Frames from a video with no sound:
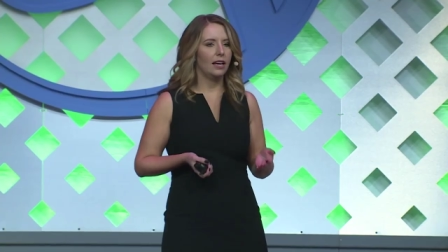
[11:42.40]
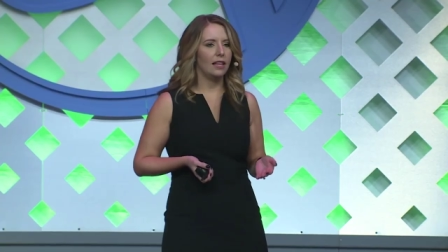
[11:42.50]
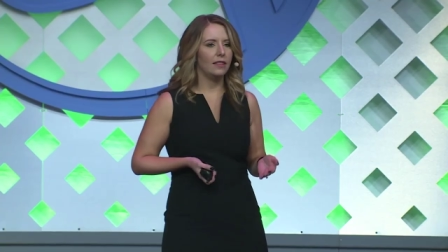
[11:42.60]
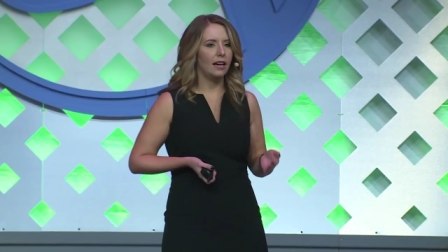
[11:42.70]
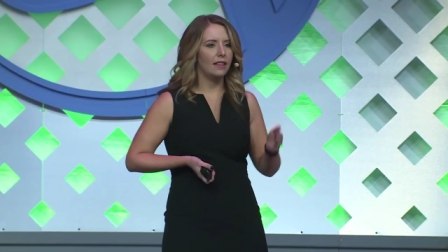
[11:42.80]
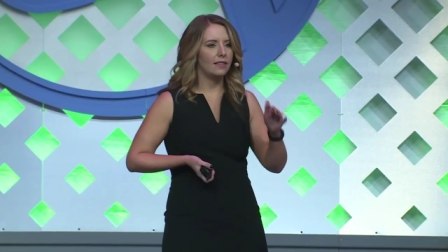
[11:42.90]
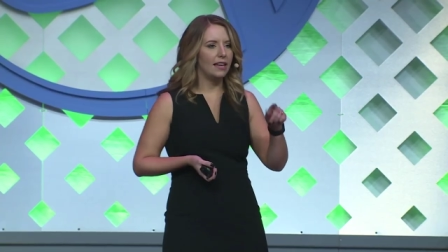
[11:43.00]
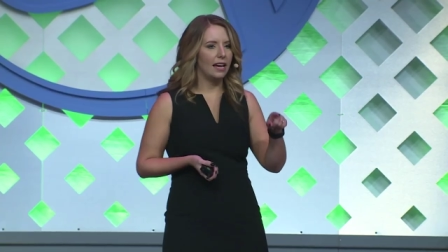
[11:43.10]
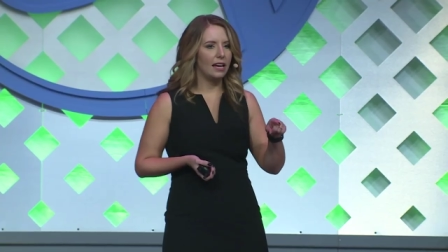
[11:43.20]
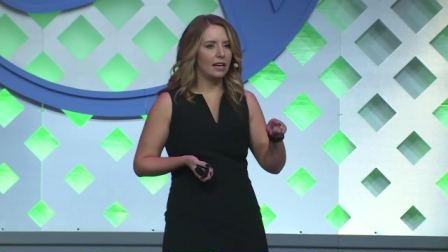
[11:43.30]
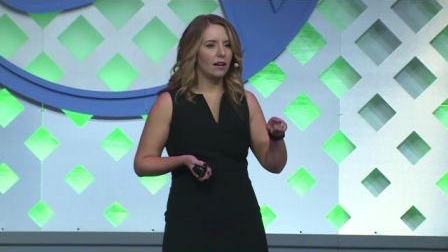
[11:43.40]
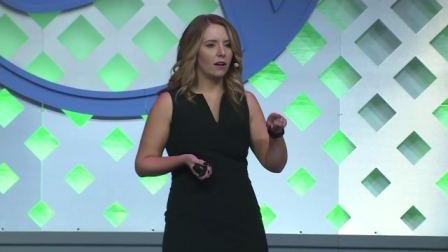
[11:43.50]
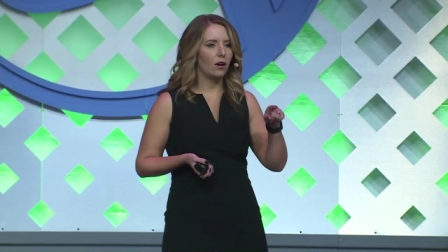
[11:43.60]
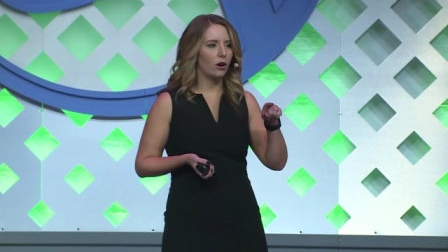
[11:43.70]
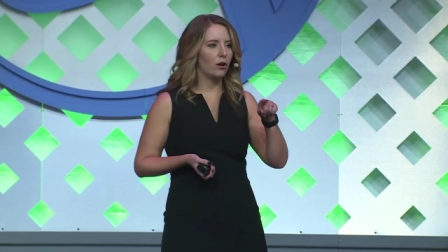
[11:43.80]
and that they
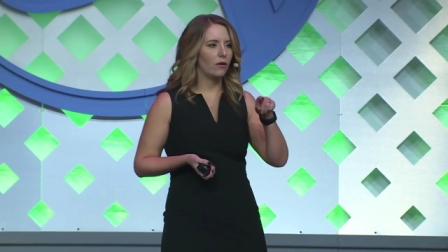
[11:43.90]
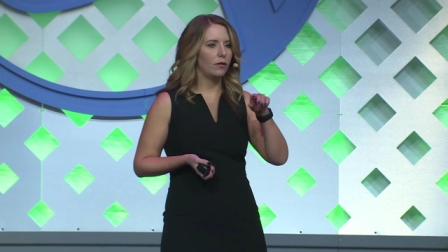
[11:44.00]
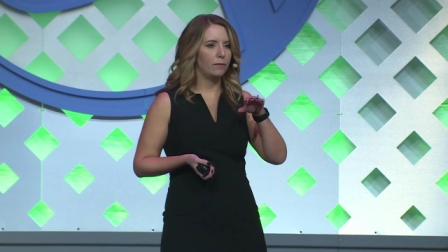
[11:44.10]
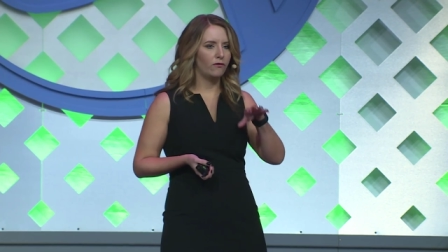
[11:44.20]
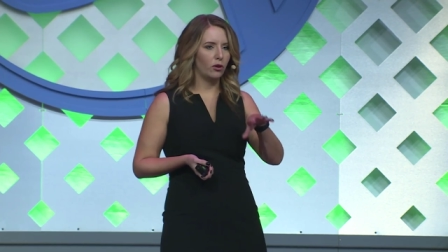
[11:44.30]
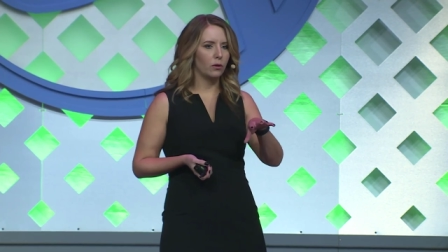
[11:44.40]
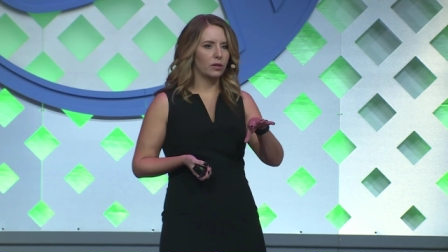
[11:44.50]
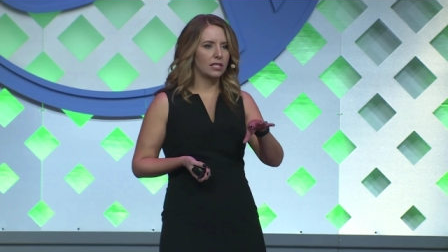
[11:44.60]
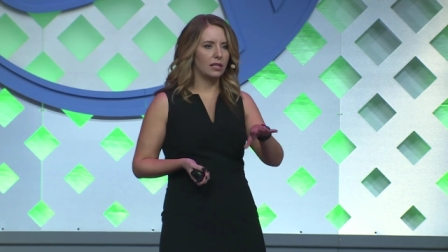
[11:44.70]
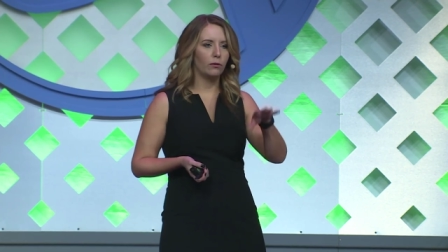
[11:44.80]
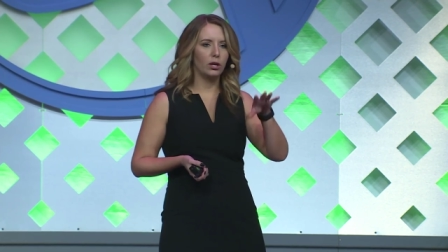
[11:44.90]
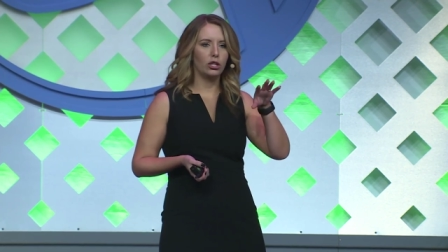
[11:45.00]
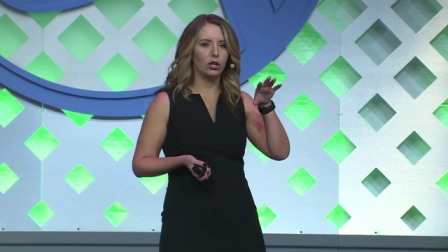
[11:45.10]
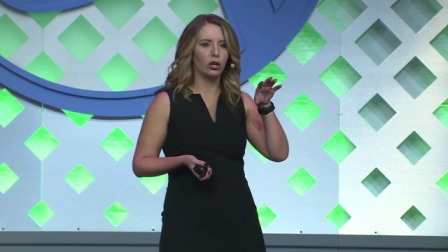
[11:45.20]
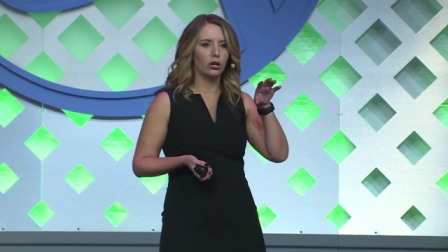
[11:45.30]
are the folks that when
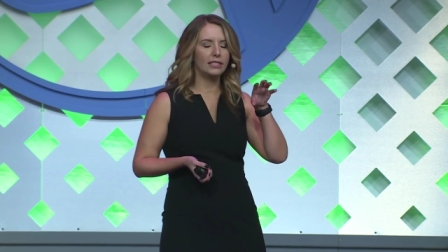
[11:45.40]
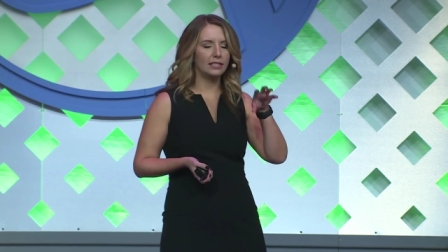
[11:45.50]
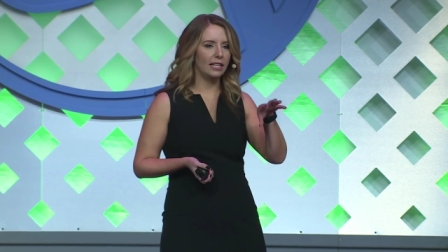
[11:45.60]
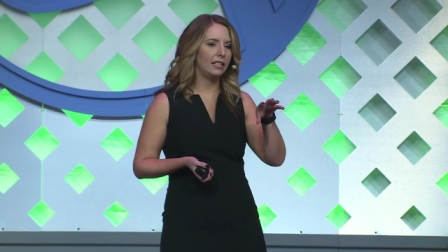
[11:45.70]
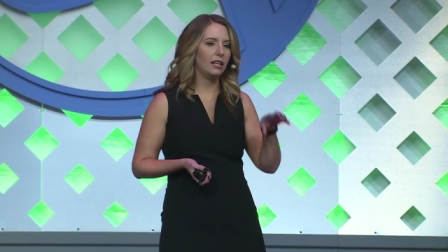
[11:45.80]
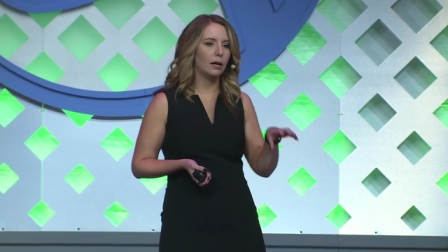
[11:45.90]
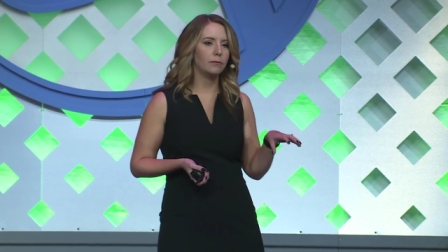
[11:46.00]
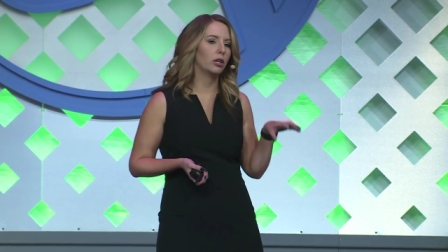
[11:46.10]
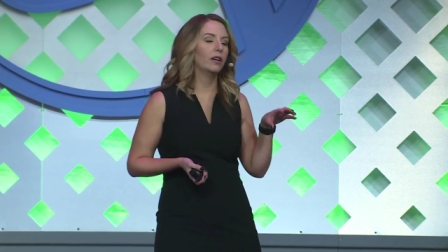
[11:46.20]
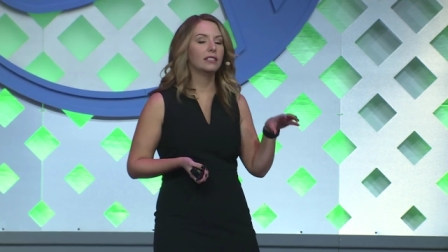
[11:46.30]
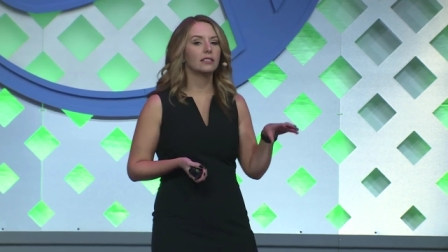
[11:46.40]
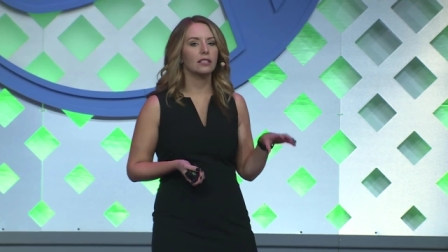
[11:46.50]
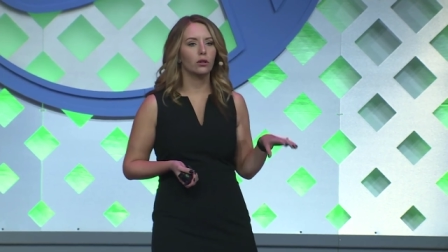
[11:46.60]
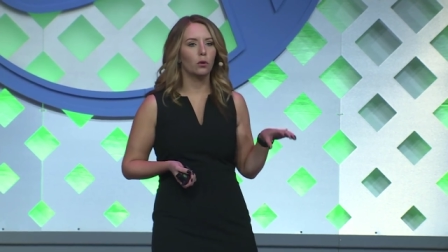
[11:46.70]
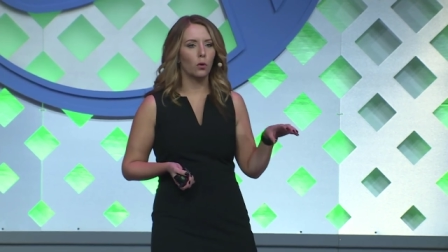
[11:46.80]
you're standing up your
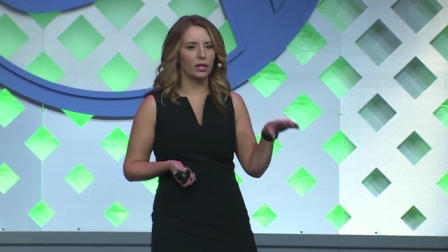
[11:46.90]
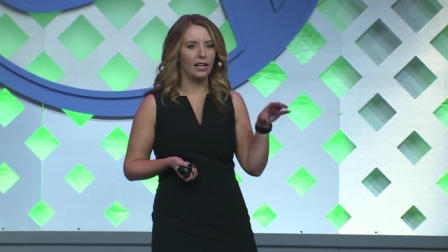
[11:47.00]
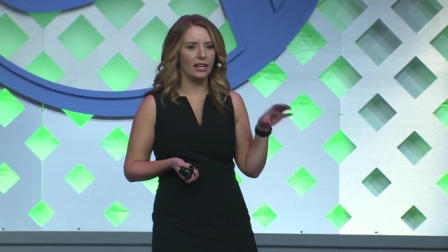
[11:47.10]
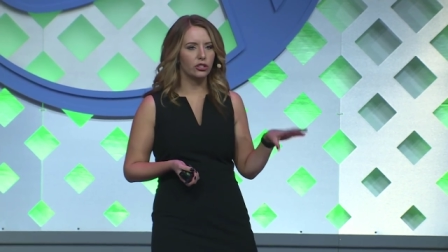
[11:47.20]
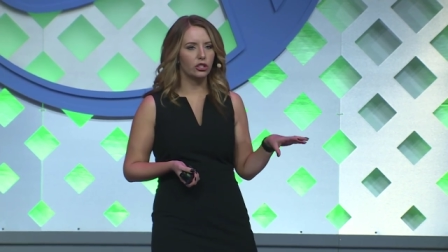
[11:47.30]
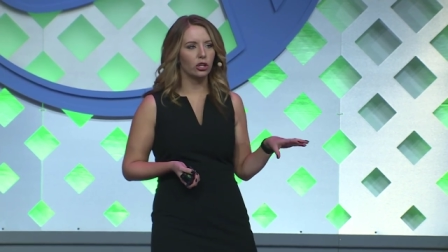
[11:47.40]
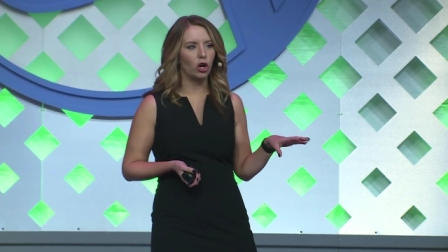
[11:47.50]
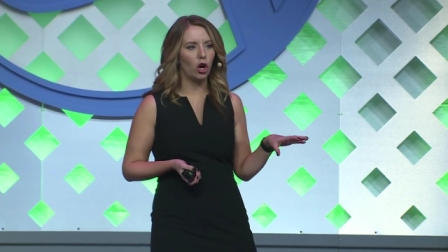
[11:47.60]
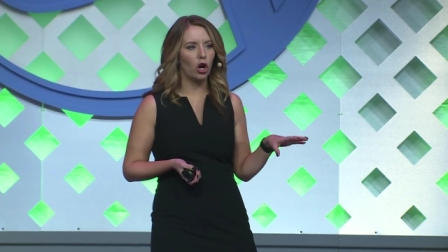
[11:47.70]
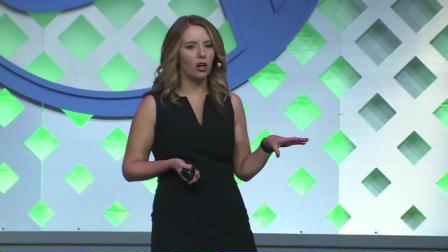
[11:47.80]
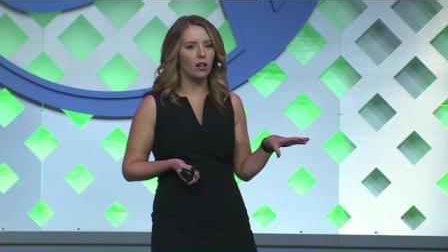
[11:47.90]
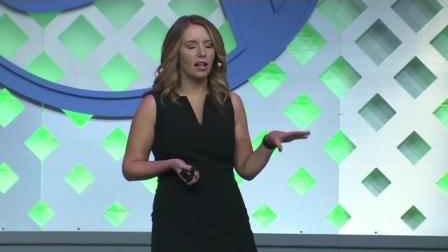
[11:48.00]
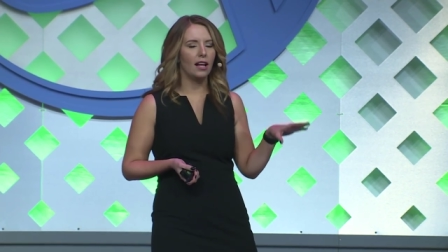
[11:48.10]
incident coordination call,